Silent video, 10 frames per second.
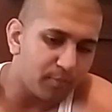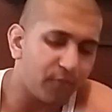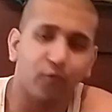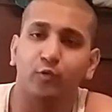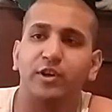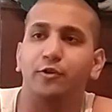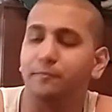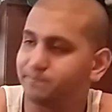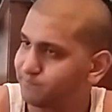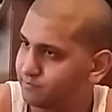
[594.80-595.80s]
But for
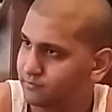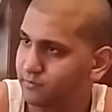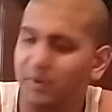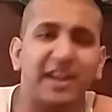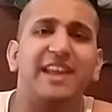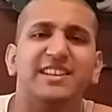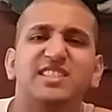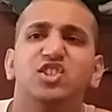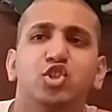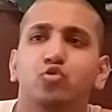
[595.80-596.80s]
real. But again,
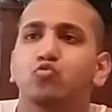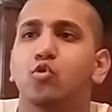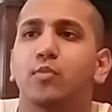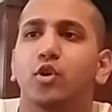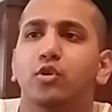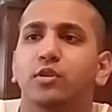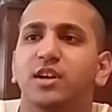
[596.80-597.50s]
this is just a rumor.